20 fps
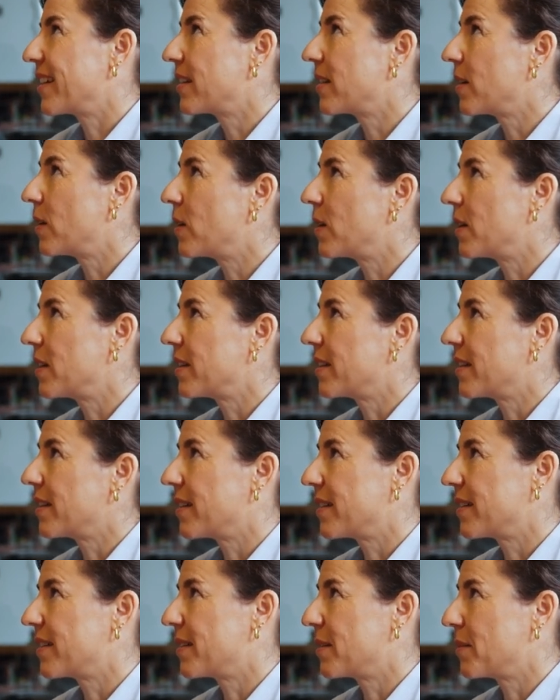
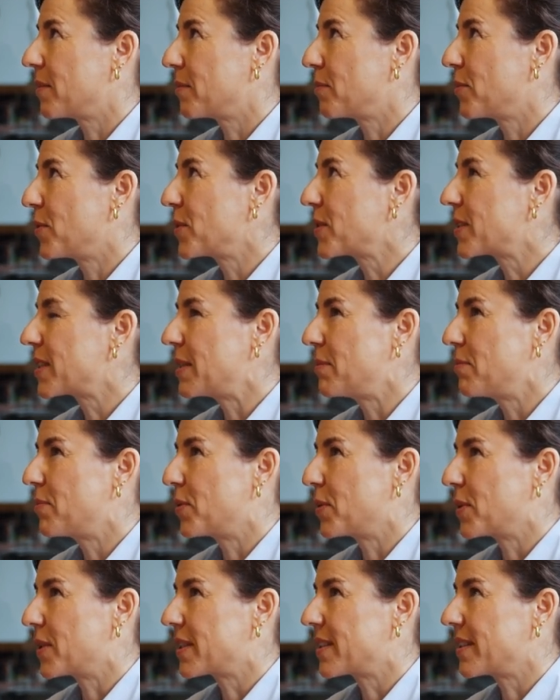the most
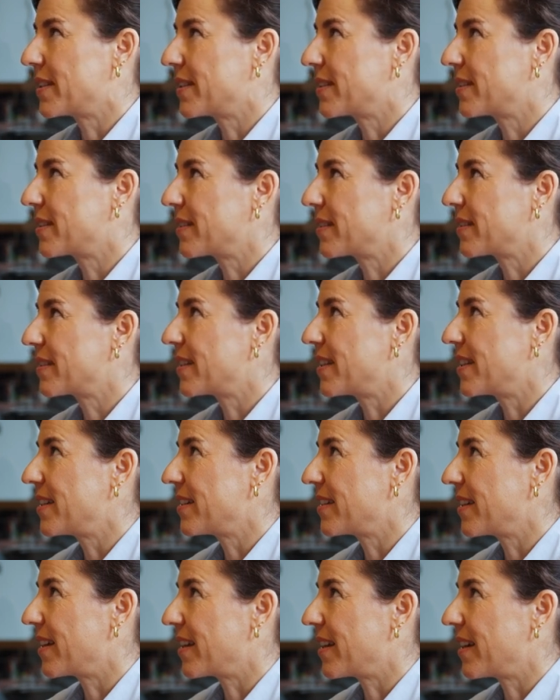important
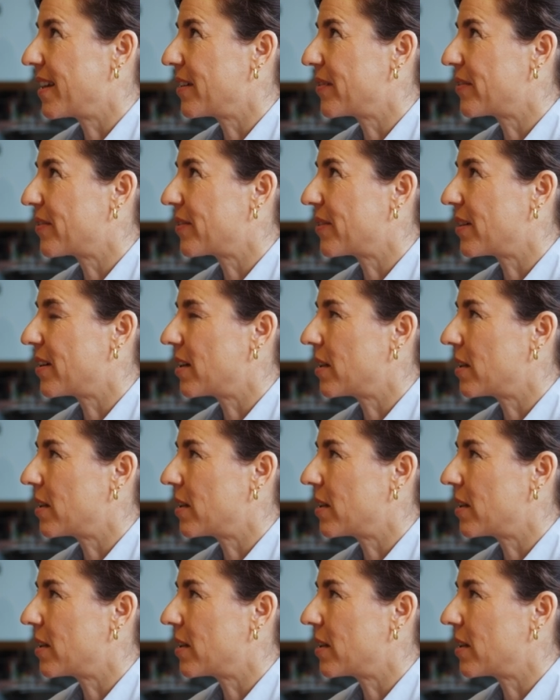thing that I've